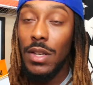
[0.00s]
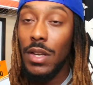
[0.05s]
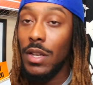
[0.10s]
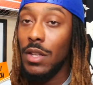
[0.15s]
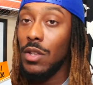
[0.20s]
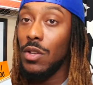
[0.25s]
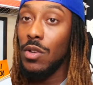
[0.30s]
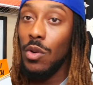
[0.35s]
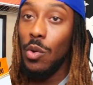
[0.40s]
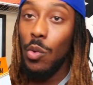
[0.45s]

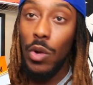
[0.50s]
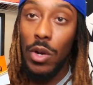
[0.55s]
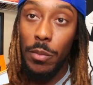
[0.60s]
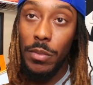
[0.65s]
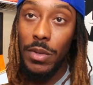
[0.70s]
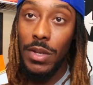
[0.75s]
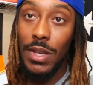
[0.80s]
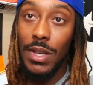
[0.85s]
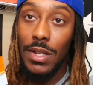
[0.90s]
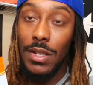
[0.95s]
and you don't want to
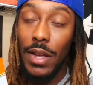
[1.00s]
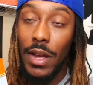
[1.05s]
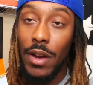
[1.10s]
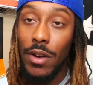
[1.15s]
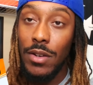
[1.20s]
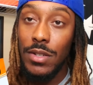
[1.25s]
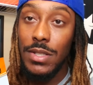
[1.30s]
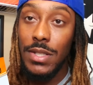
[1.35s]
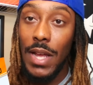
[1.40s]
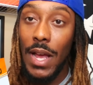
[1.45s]
be getting
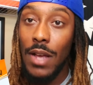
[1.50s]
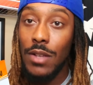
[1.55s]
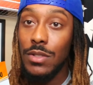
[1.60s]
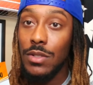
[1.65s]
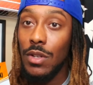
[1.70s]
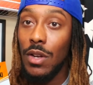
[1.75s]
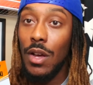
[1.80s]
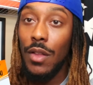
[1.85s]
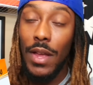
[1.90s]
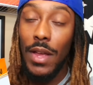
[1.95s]
hairstyles
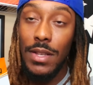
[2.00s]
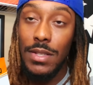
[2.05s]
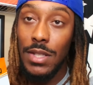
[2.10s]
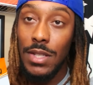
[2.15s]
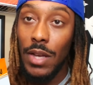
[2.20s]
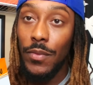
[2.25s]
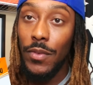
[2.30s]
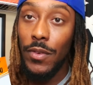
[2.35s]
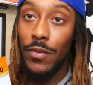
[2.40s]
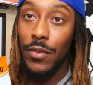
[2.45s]
and all that
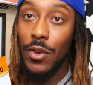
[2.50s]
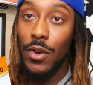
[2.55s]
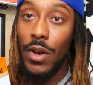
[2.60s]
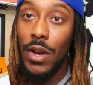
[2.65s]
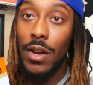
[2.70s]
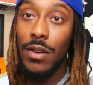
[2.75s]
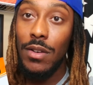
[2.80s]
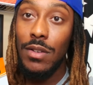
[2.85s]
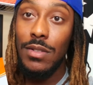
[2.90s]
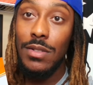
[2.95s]
stuff if your
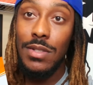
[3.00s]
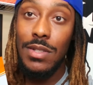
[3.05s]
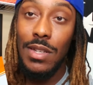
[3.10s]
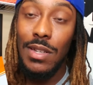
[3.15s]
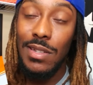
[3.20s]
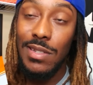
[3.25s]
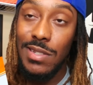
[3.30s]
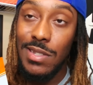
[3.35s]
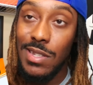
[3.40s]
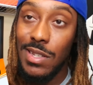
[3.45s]
hair is
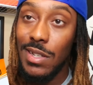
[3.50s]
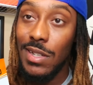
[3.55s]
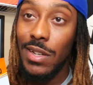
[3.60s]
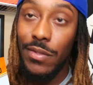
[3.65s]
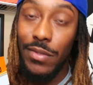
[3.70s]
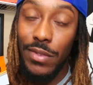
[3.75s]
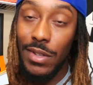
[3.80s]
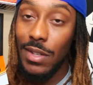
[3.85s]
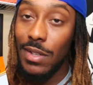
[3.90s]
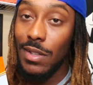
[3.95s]

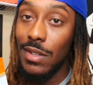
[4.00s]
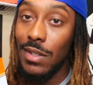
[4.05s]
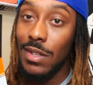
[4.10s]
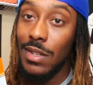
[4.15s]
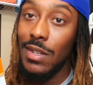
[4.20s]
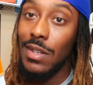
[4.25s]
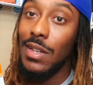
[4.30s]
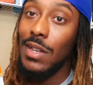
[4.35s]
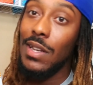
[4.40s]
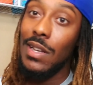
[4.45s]

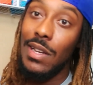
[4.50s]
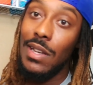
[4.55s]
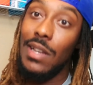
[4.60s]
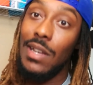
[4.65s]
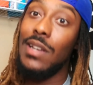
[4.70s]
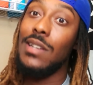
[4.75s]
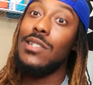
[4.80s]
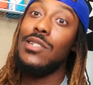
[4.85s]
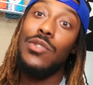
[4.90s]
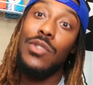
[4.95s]
significantly,
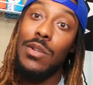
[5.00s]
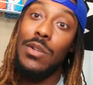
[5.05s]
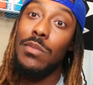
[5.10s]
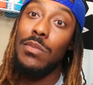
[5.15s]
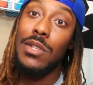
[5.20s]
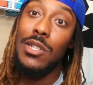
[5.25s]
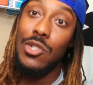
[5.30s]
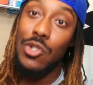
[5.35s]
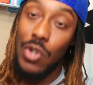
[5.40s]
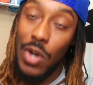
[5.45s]

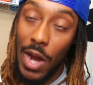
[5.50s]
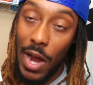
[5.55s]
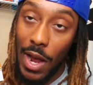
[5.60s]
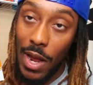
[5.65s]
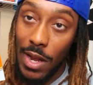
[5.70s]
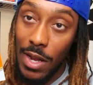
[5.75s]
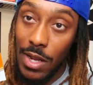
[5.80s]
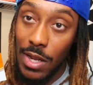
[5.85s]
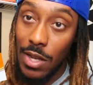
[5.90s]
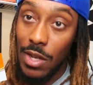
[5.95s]
extremely dry.
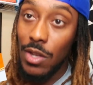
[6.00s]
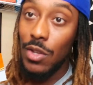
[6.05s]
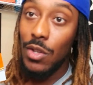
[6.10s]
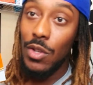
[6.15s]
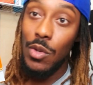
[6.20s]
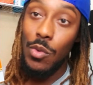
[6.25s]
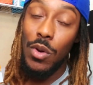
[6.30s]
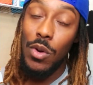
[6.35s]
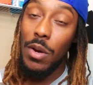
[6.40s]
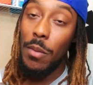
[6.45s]

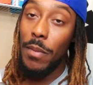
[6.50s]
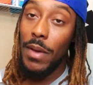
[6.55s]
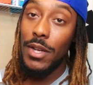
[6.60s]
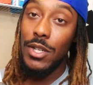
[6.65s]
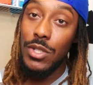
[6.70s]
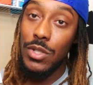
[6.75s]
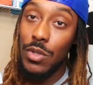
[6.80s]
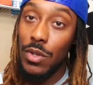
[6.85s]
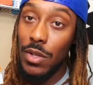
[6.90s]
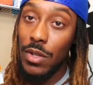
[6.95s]
You want to make
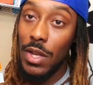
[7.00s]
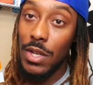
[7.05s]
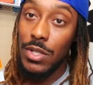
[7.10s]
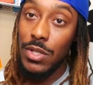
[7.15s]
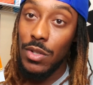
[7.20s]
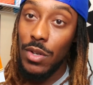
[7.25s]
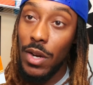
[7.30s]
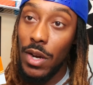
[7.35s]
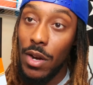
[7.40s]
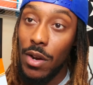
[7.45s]
sure that
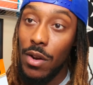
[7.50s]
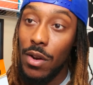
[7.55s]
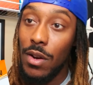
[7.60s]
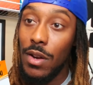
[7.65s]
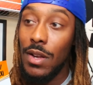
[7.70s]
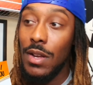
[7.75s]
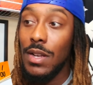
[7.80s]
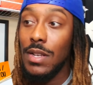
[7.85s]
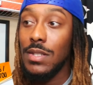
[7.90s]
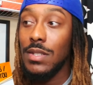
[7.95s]
your hair
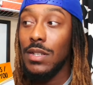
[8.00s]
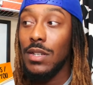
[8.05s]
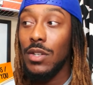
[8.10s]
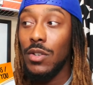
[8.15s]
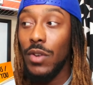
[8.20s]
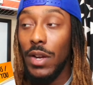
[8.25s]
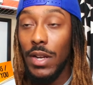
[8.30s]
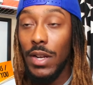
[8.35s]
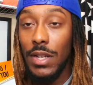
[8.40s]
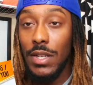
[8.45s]
is in a
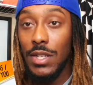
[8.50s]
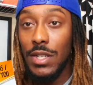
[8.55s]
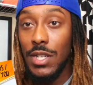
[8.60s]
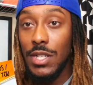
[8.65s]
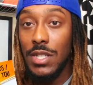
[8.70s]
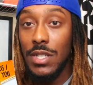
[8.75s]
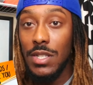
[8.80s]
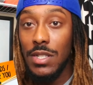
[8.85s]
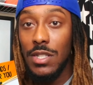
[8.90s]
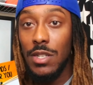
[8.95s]
great
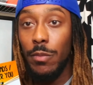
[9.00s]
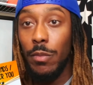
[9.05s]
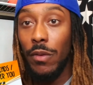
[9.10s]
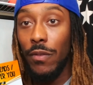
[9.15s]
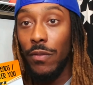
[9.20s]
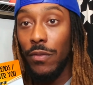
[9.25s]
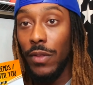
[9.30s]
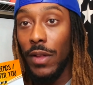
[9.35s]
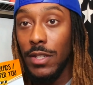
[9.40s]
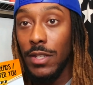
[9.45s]
condition to be
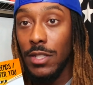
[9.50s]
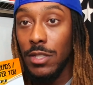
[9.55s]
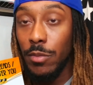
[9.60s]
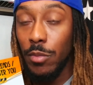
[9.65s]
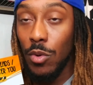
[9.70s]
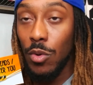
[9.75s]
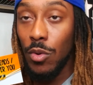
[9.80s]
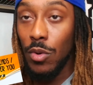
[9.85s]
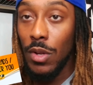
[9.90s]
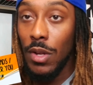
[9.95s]

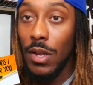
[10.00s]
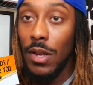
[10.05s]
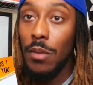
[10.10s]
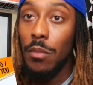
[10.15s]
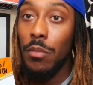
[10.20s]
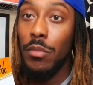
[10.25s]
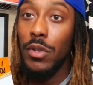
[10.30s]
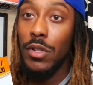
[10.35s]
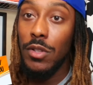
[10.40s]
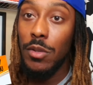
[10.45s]
flexible,
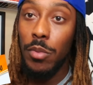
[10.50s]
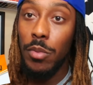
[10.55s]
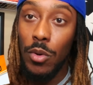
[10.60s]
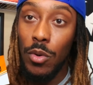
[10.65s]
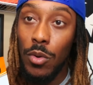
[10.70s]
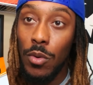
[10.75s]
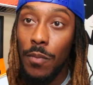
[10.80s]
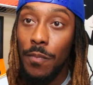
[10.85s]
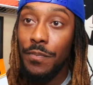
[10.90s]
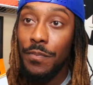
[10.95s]

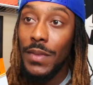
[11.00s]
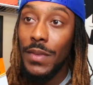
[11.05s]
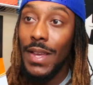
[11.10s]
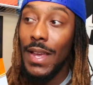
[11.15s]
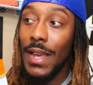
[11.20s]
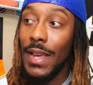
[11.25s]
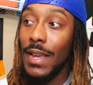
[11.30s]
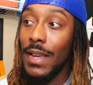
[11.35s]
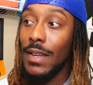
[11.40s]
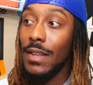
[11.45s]
breathable,
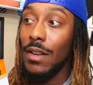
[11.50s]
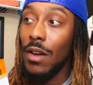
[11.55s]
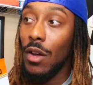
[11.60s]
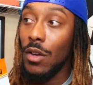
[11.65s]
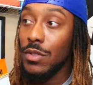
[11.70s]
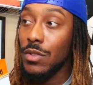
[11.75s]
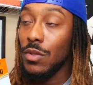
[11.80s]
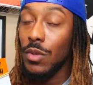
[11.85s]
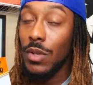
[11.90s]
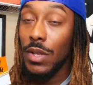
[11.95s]
and
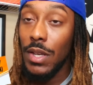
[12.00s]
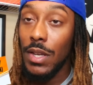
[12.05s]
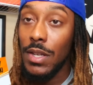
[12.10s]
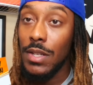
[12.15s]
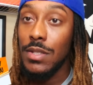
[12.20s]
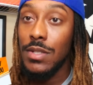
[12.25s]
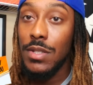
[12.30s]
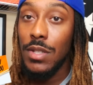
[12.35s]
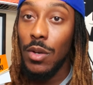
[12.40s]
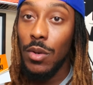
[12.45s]
also
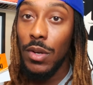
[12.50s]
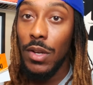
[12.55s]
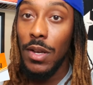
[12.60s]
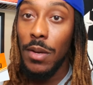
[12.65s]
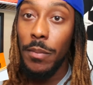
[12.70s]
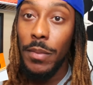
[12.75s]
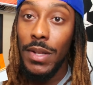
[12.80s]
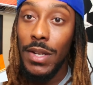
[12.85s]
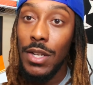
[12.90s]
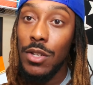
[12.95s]
can soak
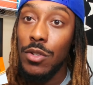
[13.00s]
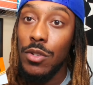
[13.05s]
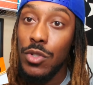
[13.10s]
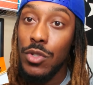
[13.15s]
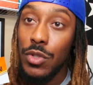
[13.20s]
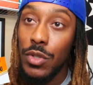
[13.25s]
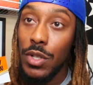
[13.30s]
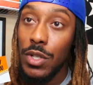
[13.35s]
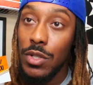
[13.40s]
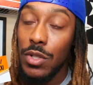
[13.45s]
up any
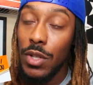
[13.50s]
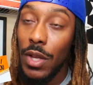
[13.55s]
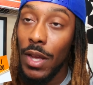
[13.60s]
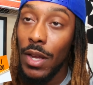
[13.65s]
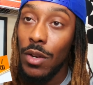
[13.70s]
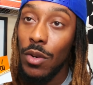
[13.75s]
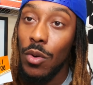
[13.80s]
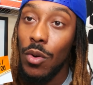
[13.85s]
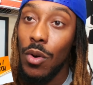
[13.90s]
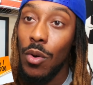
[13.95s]
nutrients
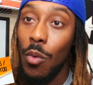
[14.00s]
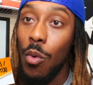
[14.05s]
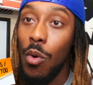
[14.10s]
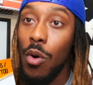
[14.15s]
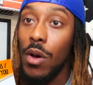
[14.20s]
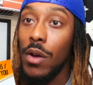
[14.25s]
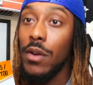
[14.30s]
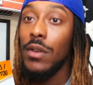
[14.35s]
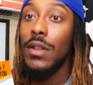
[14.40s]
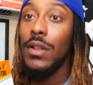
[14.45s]
and or
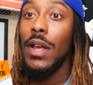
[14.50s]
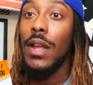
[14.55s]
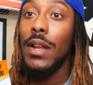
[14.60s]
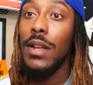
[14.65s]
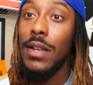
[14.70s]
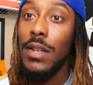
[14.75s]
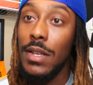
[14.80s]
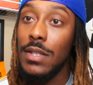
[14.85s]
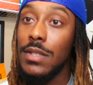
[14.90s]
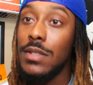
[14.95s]
water that
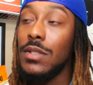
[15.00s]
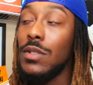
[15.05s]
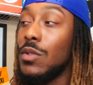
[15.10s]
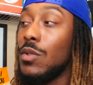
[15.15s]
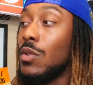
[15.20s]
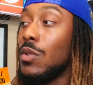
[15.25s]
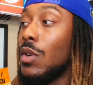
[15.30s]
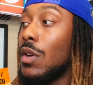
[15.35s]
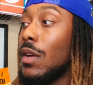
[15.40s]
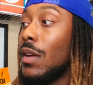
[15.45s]
it needs to